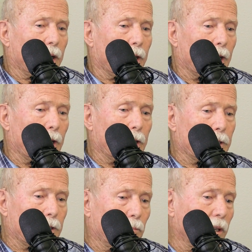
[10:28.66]

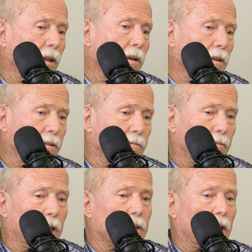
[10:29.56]
and some other
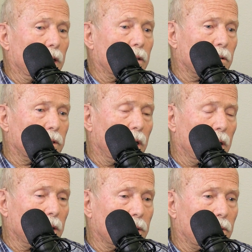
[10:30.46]

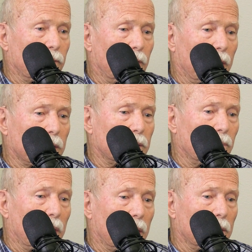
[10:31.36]
interesting history facts
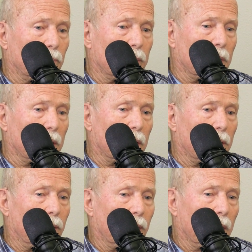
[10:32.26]
about up in there.
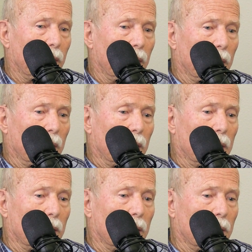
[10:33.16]

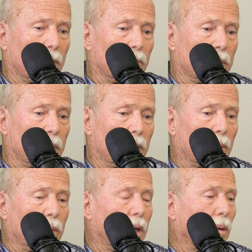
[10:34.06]
But
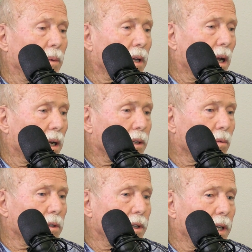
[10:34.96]
W.W. Cox
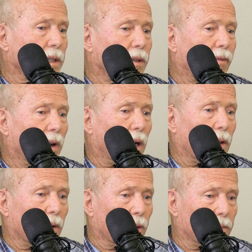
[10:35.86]
was his
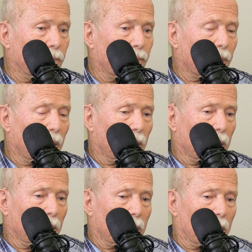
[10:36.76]
father,
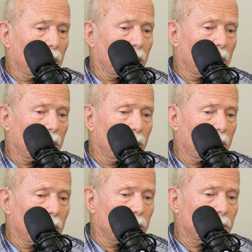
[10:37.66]
and
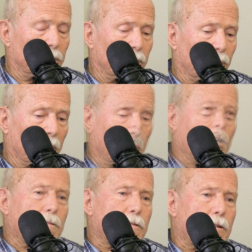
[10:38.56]
a
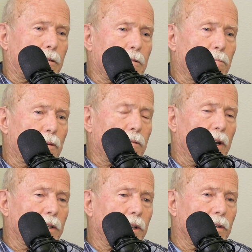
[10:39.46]
group of
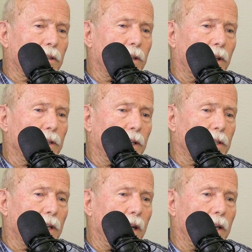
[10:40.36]
ranchers
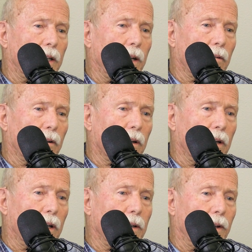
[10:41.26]
decided they were
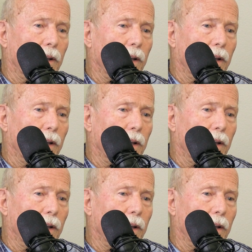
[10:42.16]
going to